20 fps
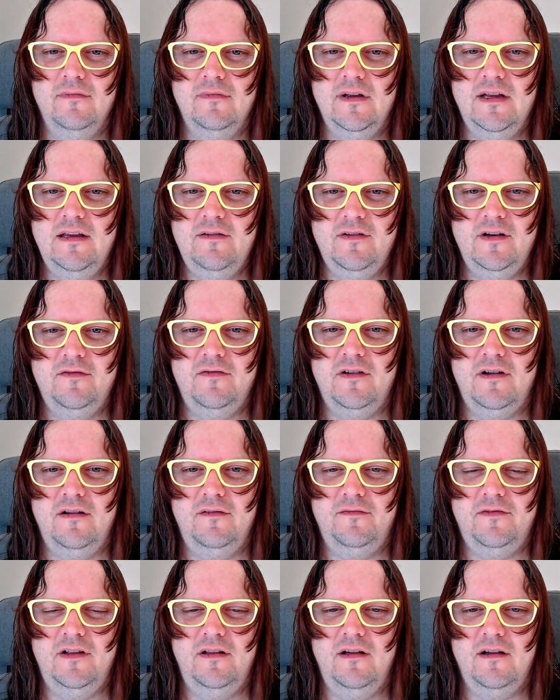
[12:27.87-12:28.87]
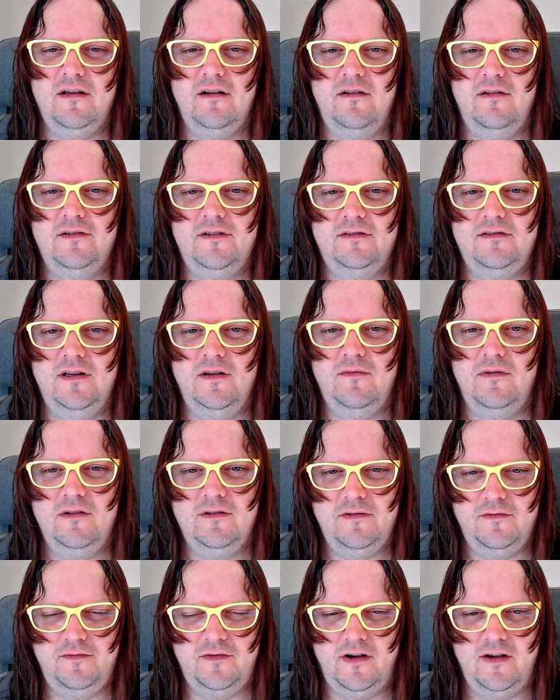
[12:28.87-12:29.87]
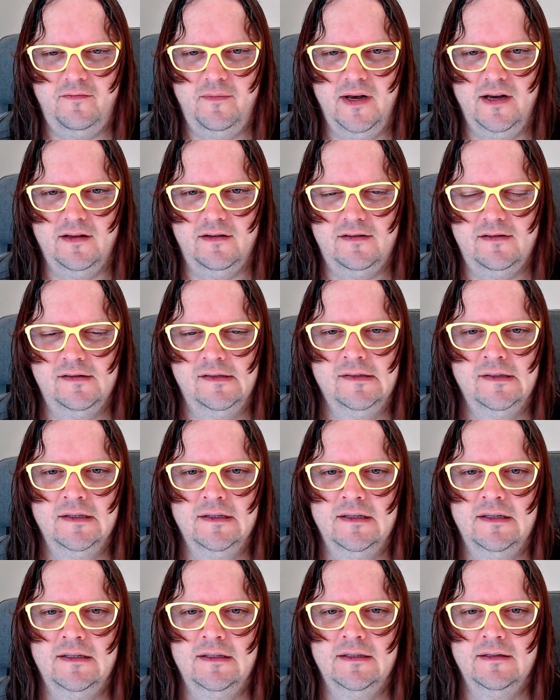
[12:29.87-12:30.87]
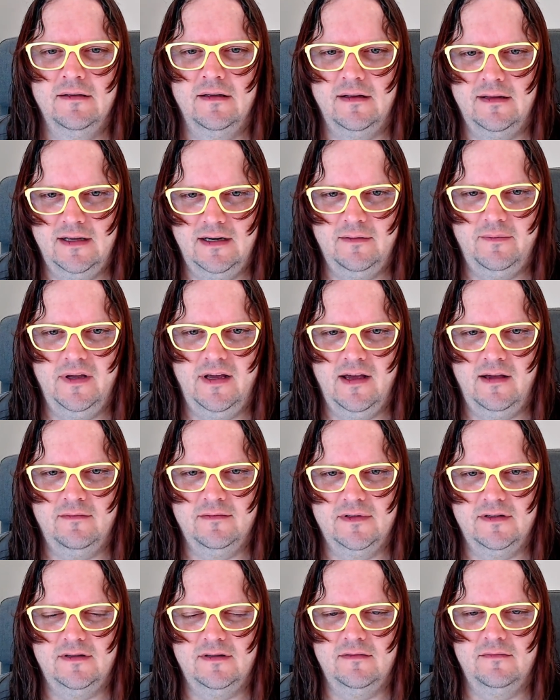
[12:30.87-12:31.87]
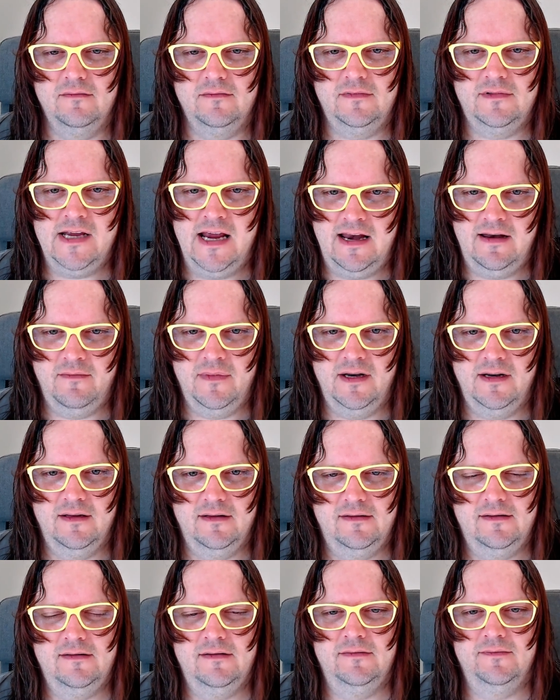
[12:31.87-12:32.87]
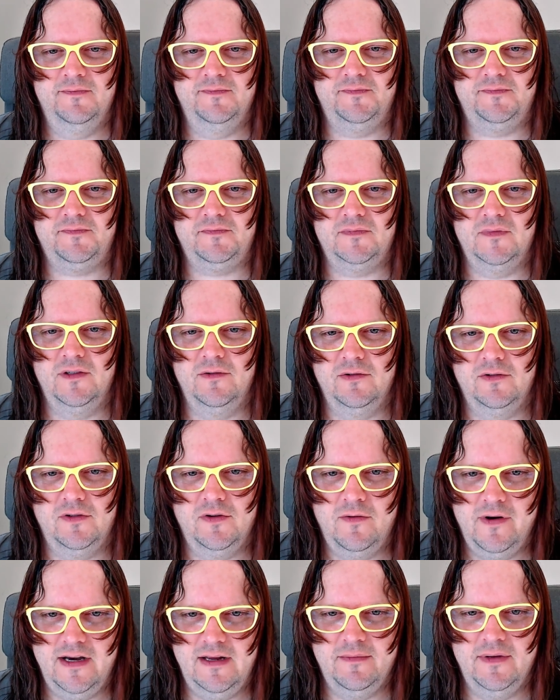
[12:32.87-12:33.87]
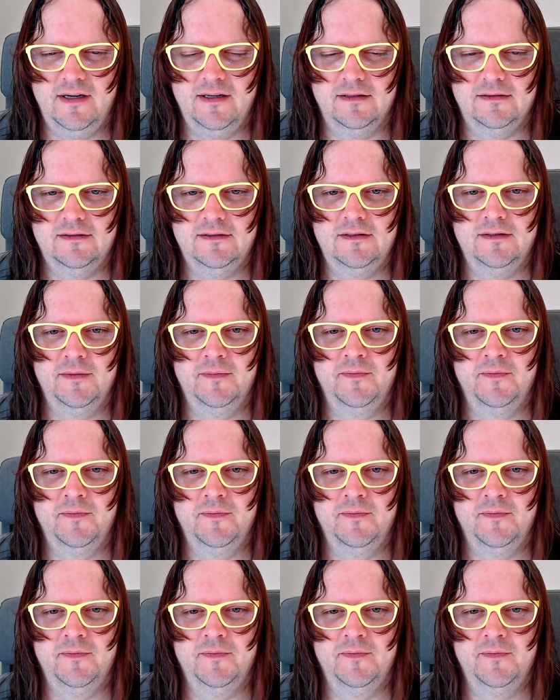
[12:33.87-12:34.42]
Even if I don't feel like it, I'll just think, well, I'll do 5 minutes. And then it becomes 10 minutes or 20 minutes.